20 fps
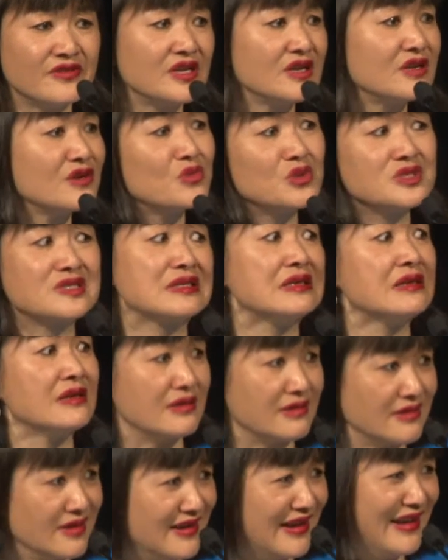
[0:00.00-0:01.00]
I don't know what's in
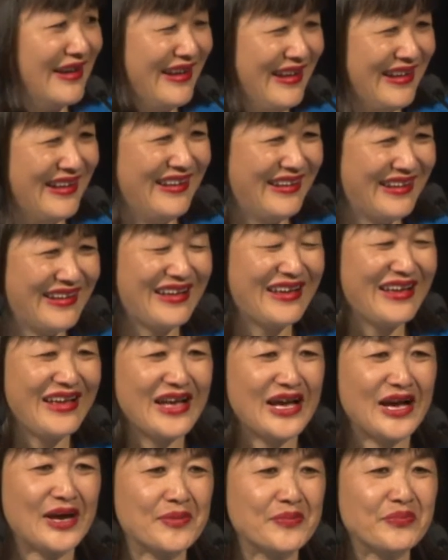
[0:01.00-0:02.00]

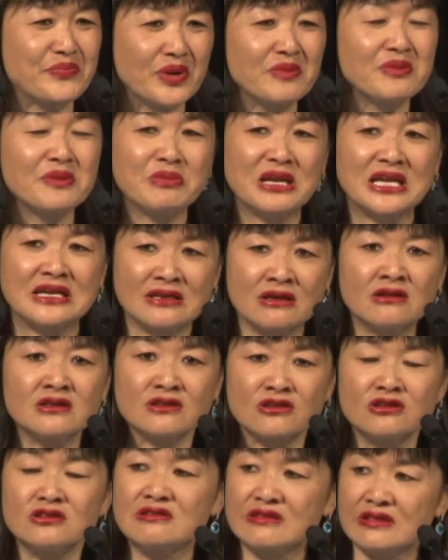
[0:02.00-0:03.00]
it. Probably
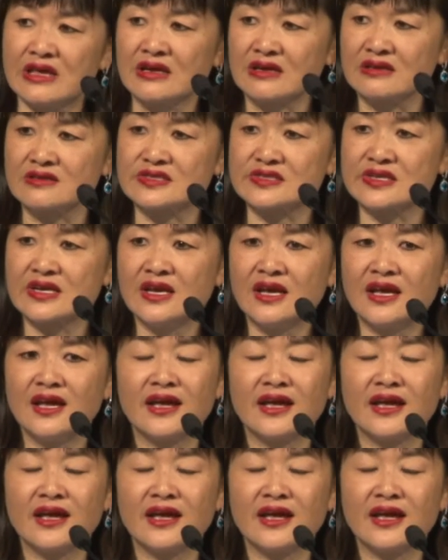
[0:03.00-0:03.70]
not good things.